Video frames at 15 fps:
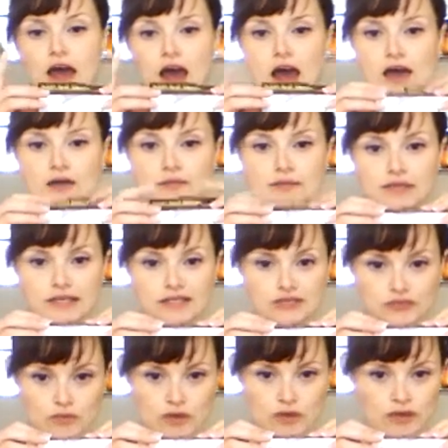
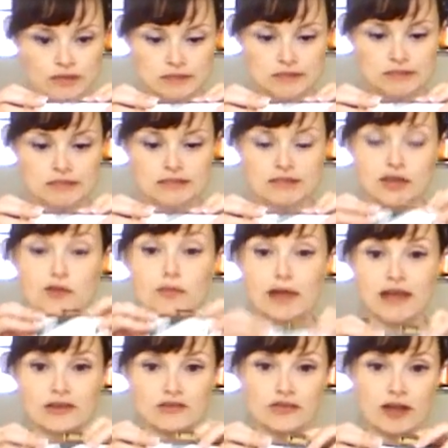unbleached ones that are
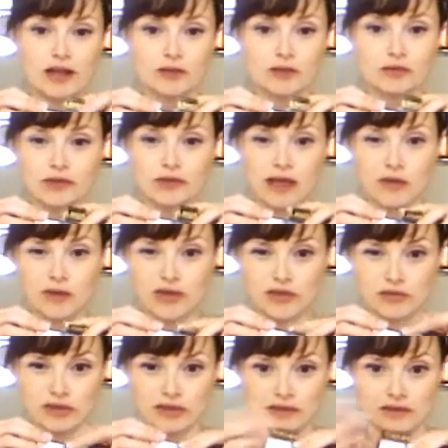biodegradable. That way you
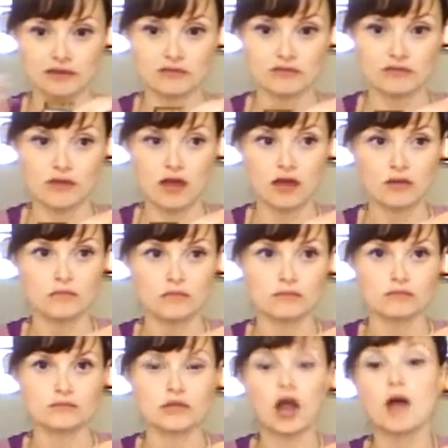can
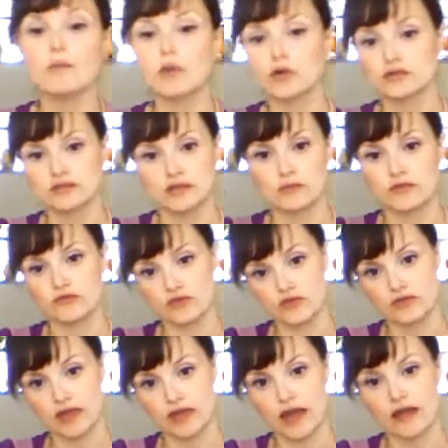compost them if you
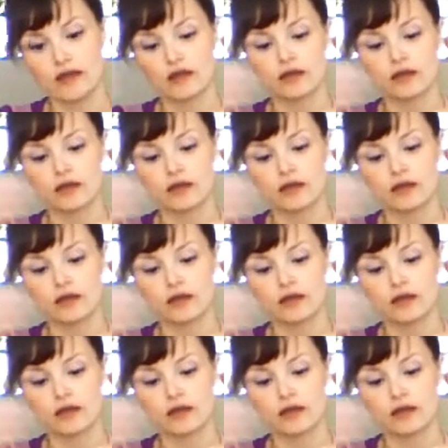do that.